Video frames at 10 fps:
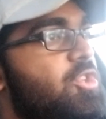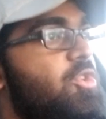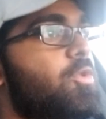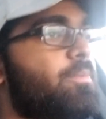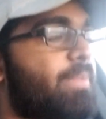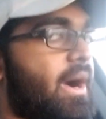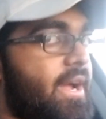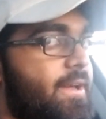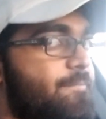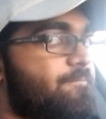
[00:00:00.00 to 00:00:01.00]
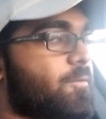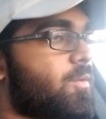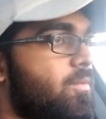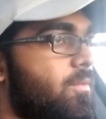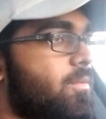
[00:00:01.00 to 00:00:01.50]
you buy it?
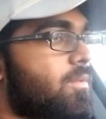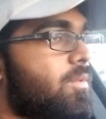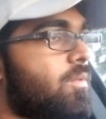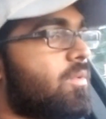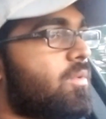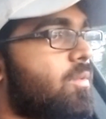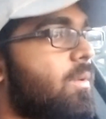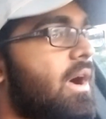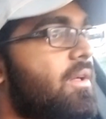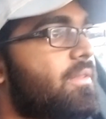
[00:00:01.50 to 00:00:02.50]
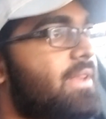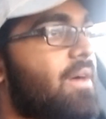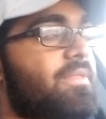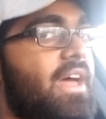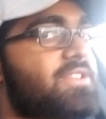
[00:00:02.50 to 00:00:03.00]
Well,
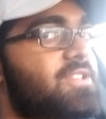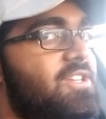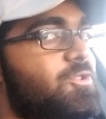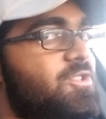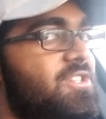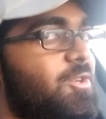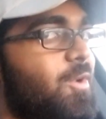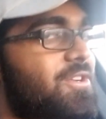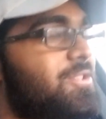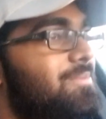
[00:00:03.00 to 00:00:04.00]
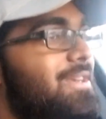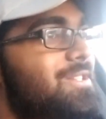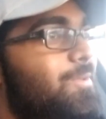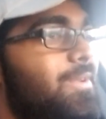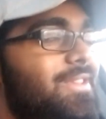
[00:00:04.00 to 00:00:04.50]
now that's an interesting question,
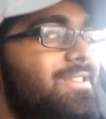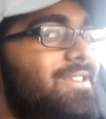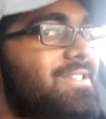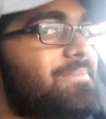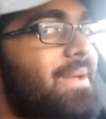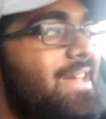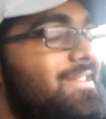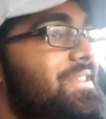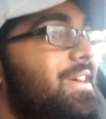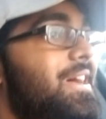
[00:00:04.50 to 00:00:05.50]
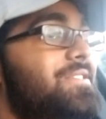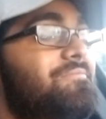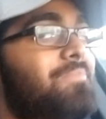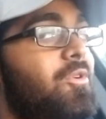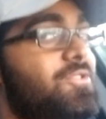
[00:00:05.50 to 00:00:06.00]
because it really does depend on the kind
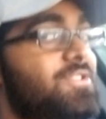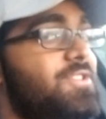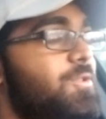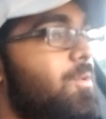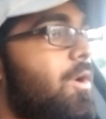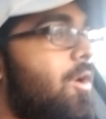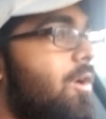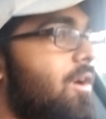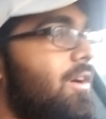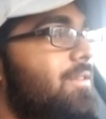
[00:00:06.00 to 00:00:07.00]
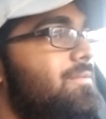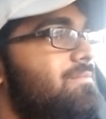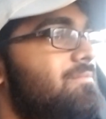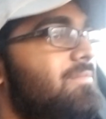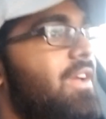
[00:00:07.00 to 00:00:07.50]
of person you are.
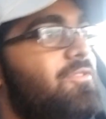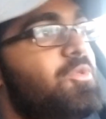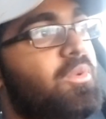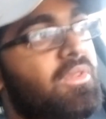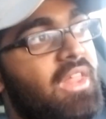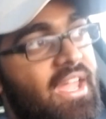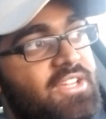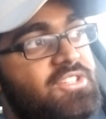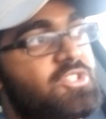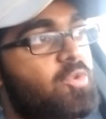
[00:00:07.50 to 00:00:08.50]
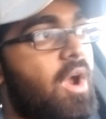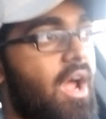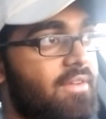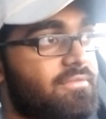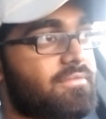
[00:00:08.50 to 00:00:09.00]
If you like to drive,